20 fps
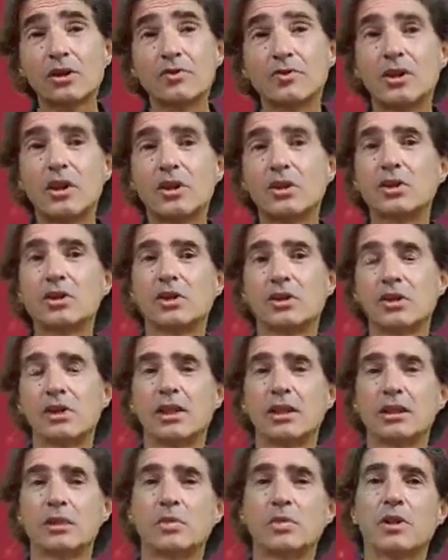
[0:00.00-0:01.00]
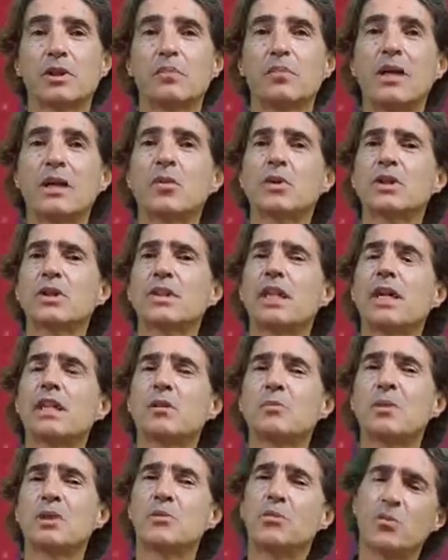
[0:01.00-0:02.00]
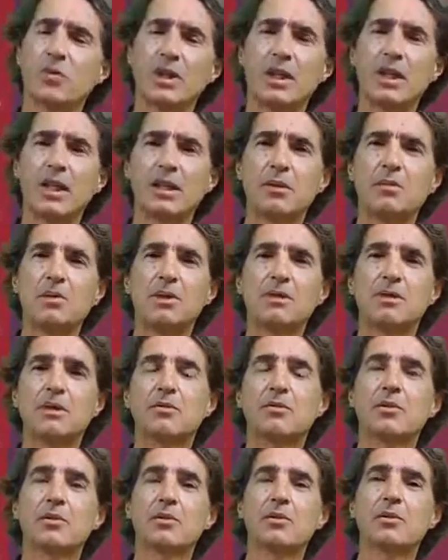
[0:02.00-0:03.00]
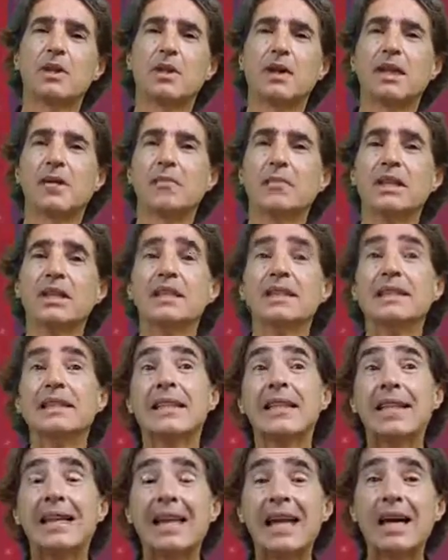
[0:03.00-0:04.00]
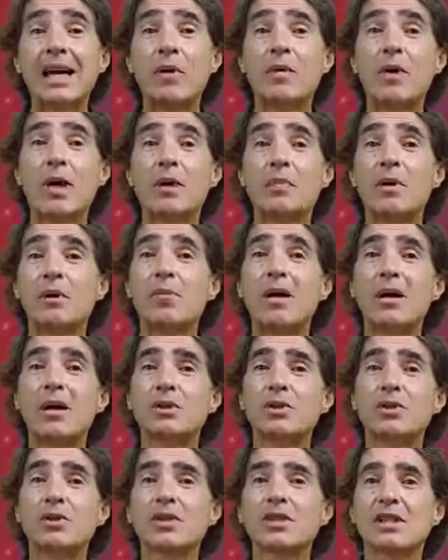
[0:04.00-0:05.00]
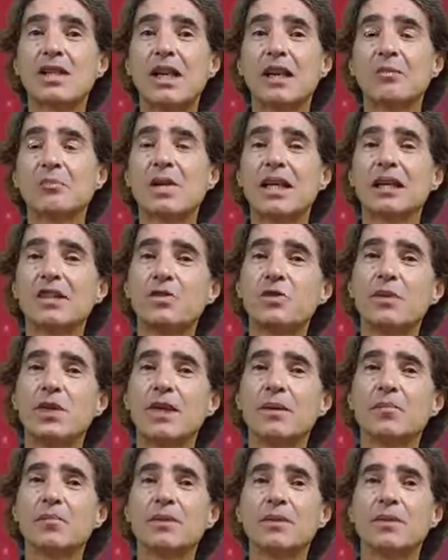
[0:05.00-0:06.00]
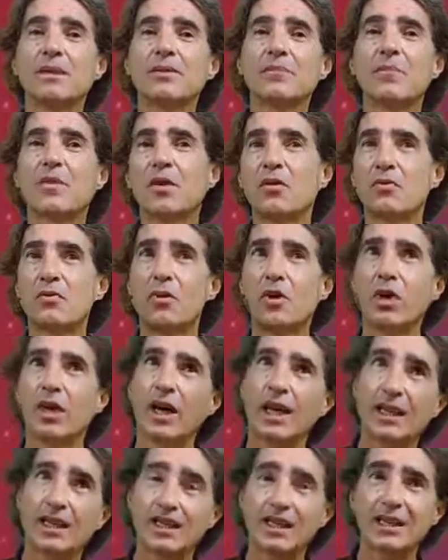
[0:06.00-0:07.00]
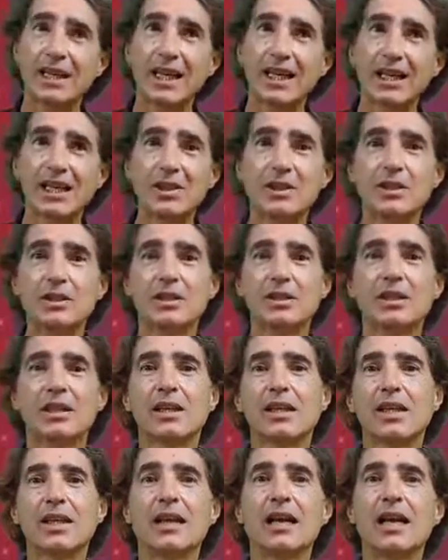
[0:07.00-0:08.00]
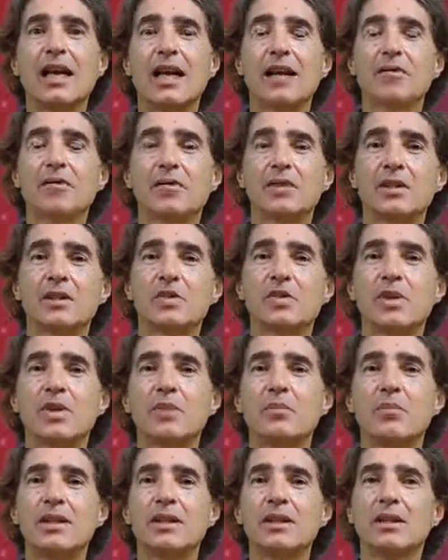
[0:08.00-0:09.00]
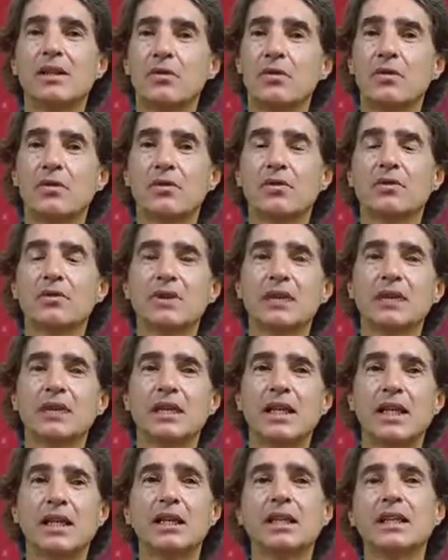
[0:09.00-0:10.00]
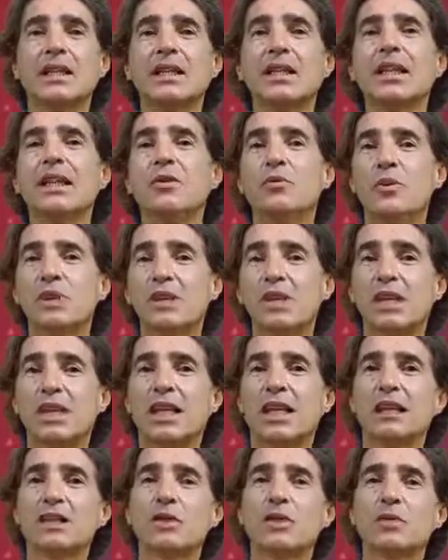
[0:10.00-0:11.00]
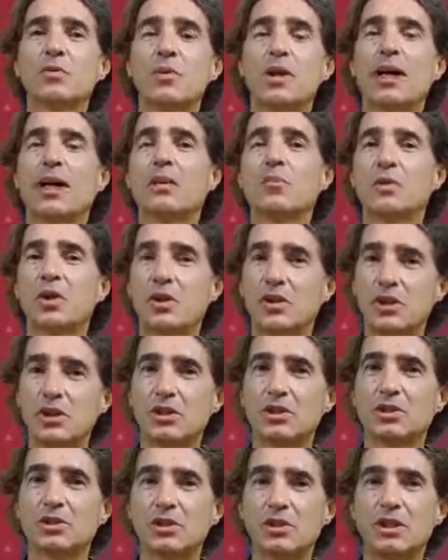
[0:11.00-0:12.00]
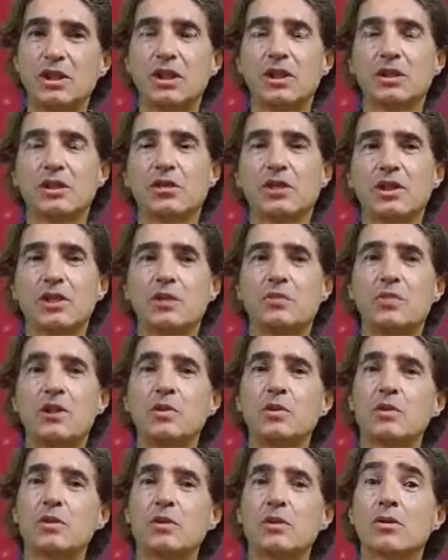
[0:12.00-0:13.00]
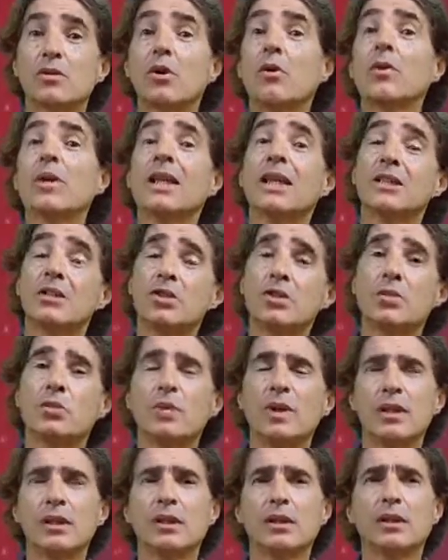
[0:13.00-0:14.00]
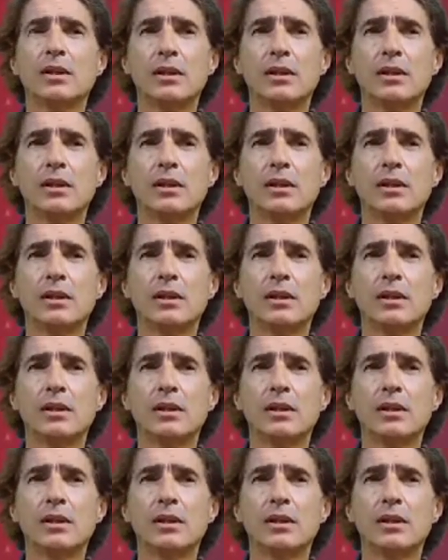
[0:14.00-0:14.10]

virtues linked with the powers. It has been really beautiful with them. Now I'm about to start my trip for the second half of the trip in the north of India, in Rishikesh, where I'm going to continue in spiritual growing and doing